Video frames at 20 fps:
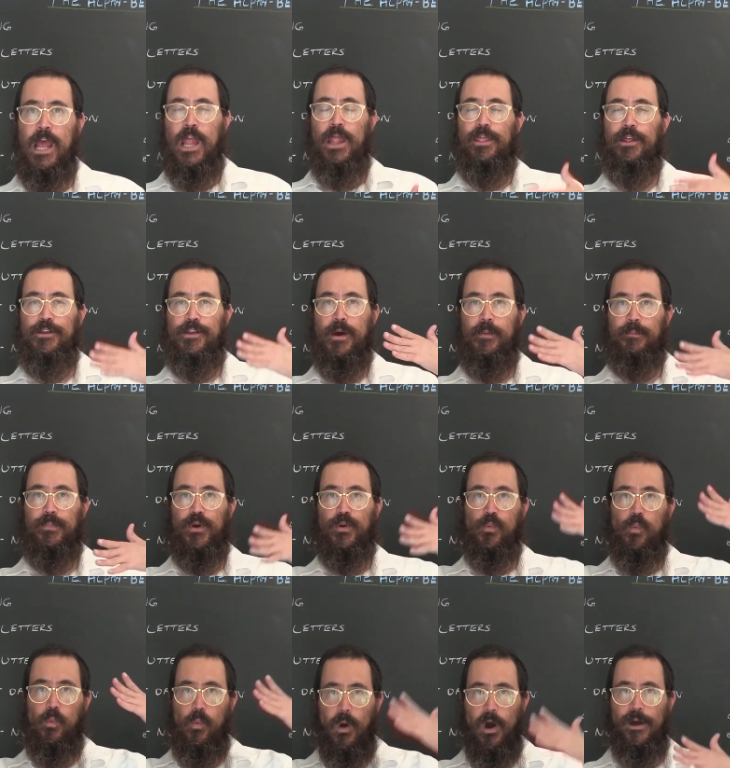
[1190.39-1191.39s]
the number
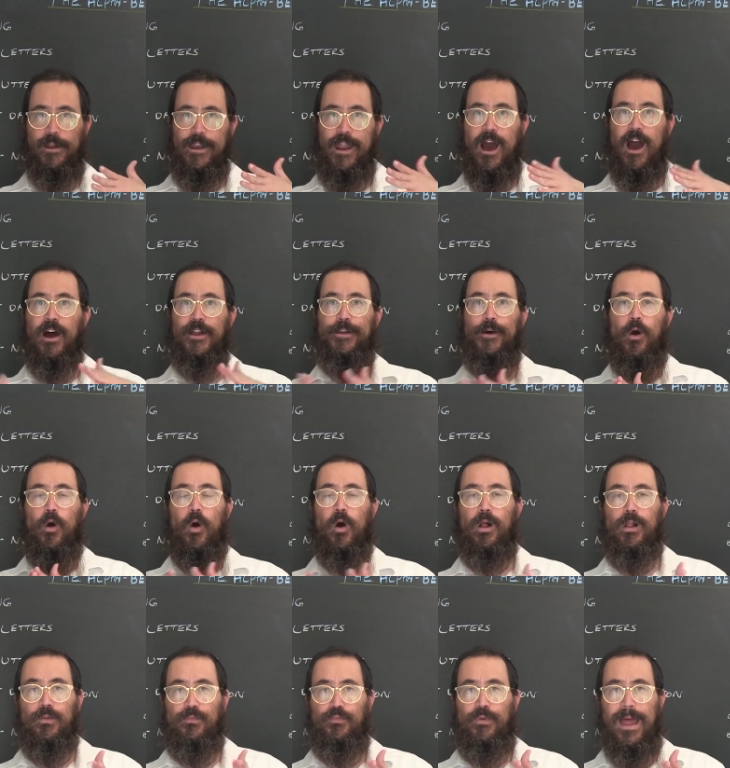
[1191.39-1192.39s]
one on
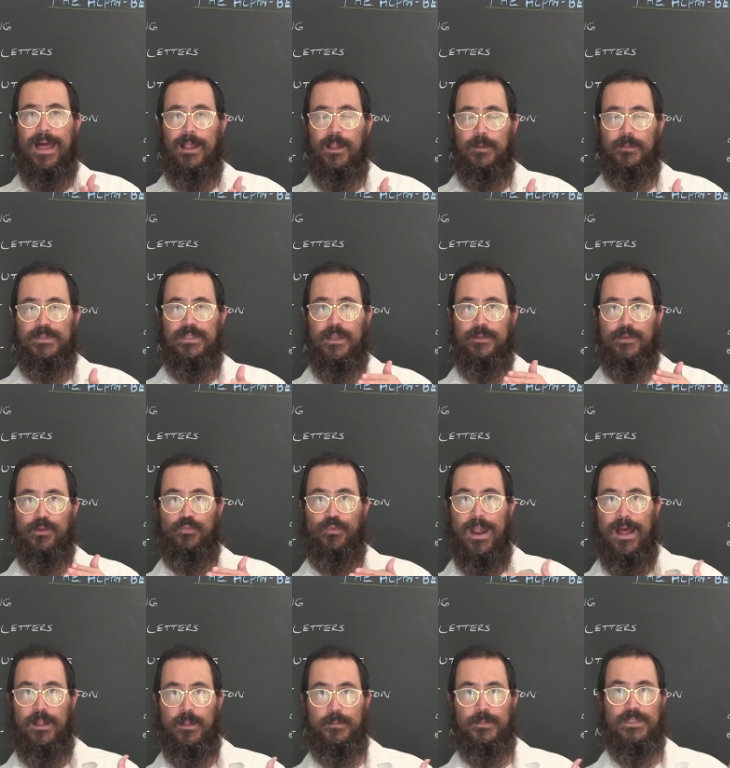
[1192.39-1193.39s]
all realms, on the
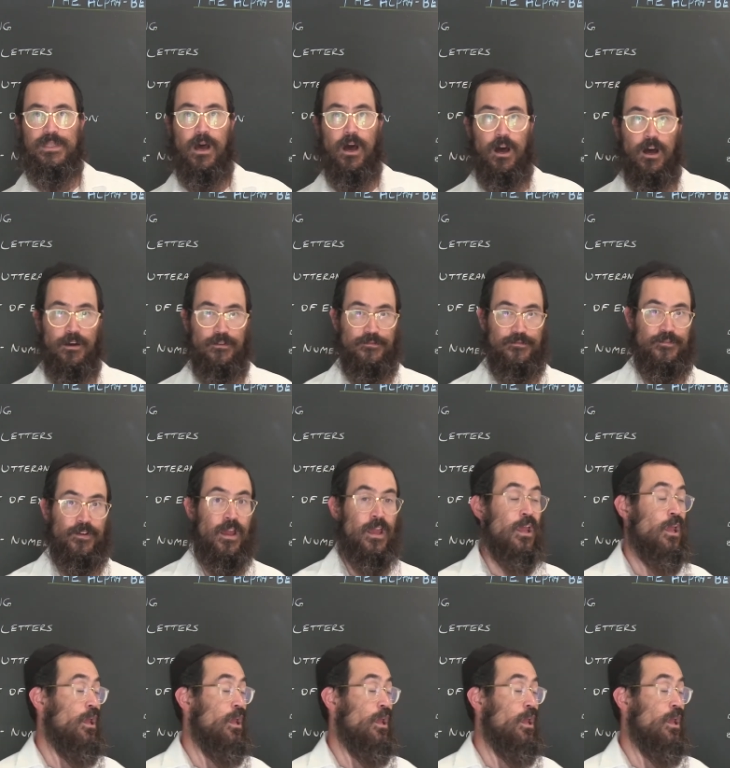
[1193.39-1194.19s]
realms of